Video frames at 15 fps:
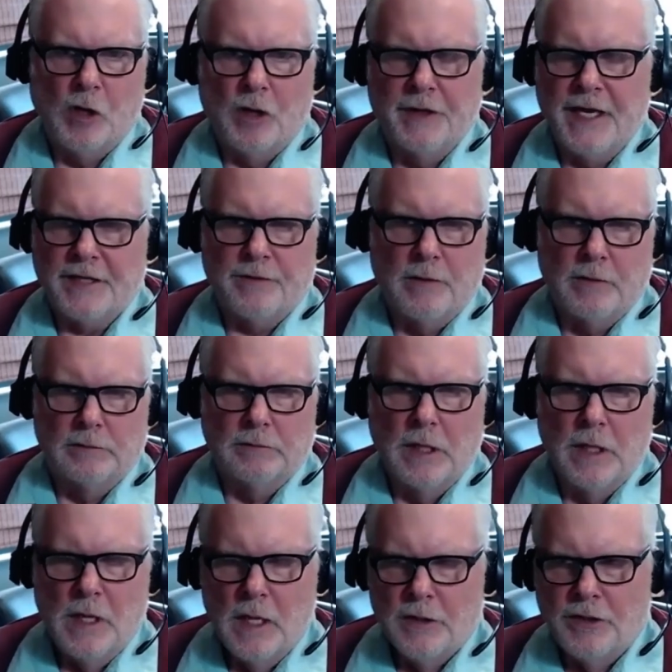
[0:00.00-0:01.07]
And that's what,
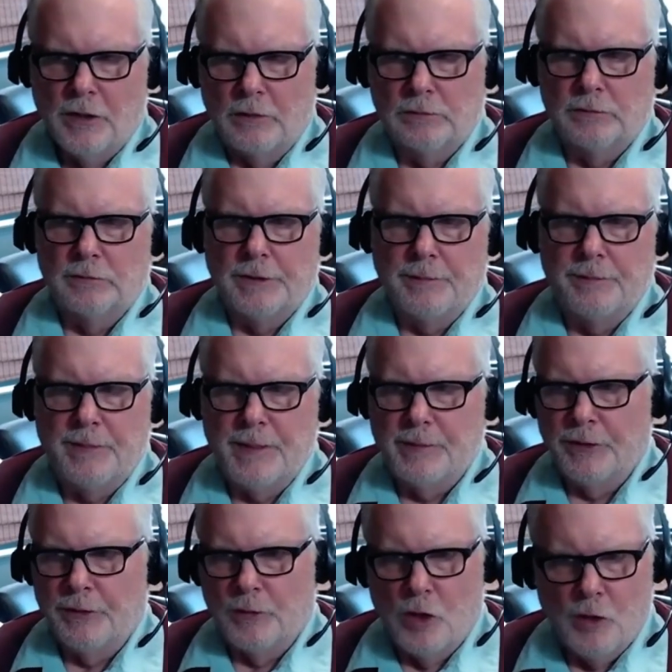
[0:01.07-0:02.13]
so when
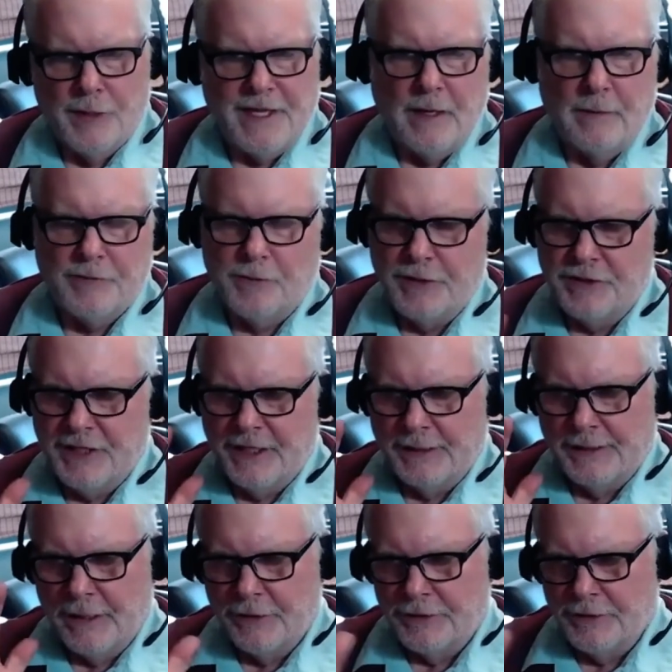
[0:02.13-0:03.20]
people enroll with HELPS, we send a
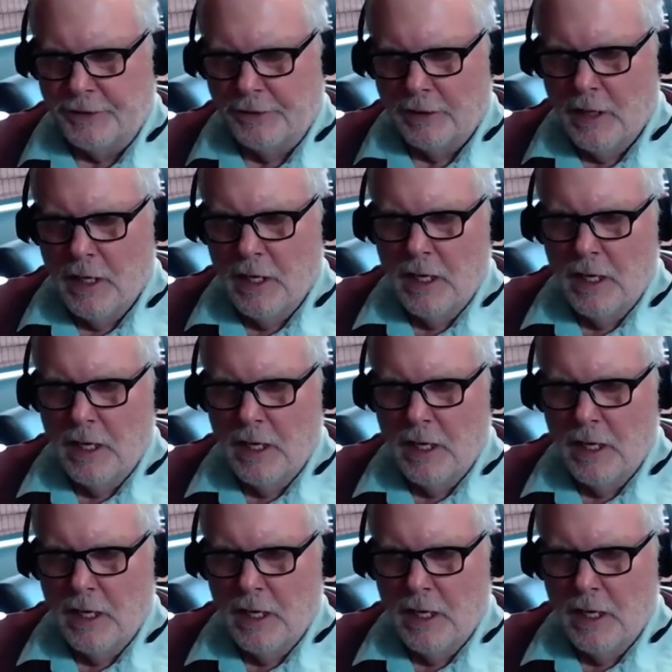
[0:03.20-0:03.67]
letter to your